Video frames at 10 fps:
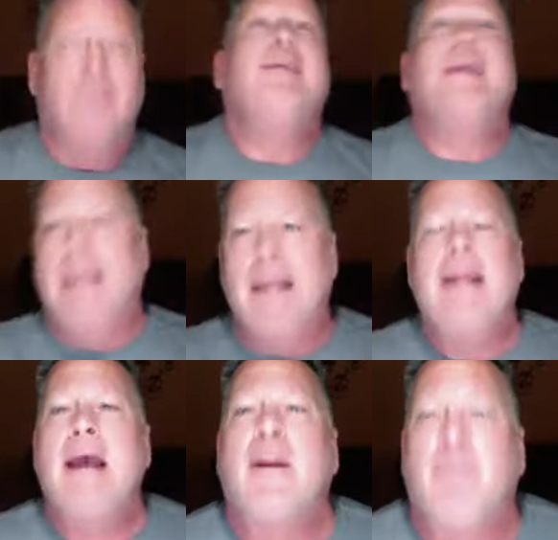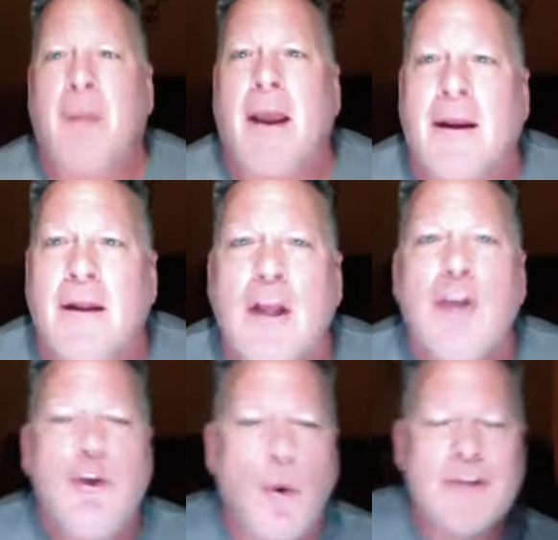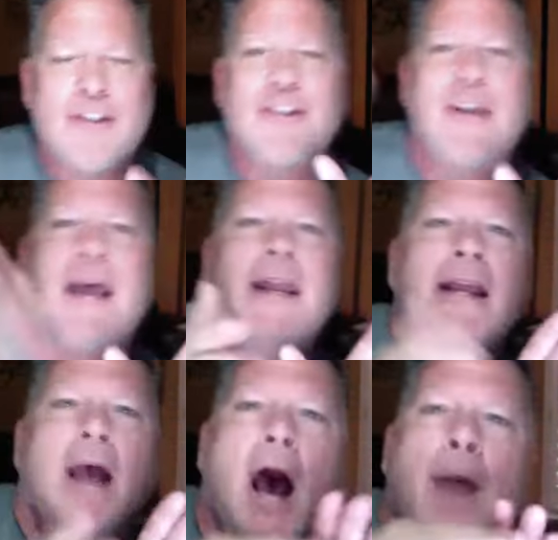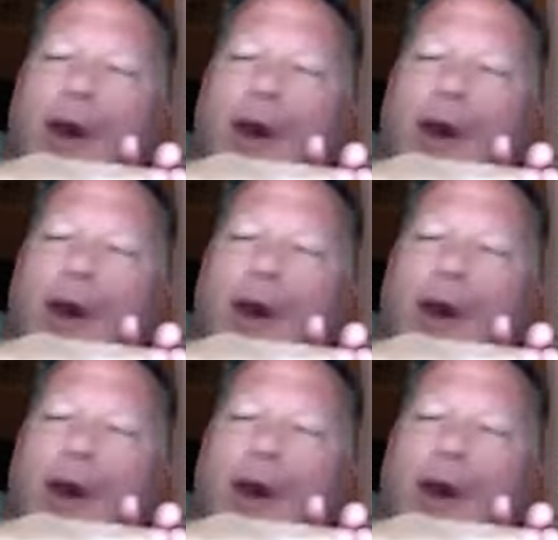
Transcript: getting out of bed, you're setting up